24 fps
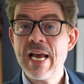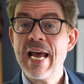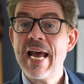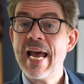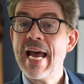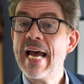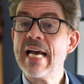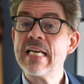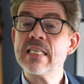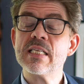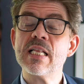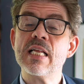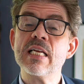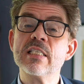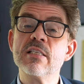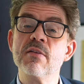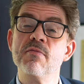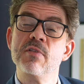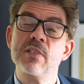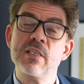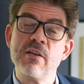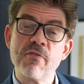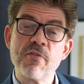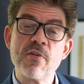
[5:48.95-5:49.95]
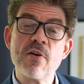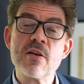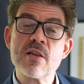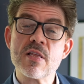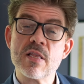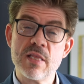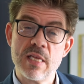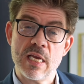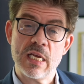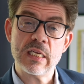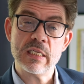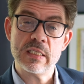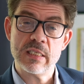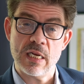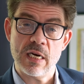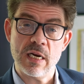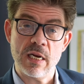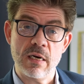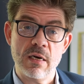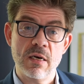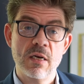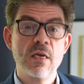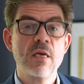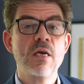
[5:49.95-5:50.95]
has lots of different things in
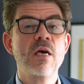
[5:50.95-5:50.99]
it.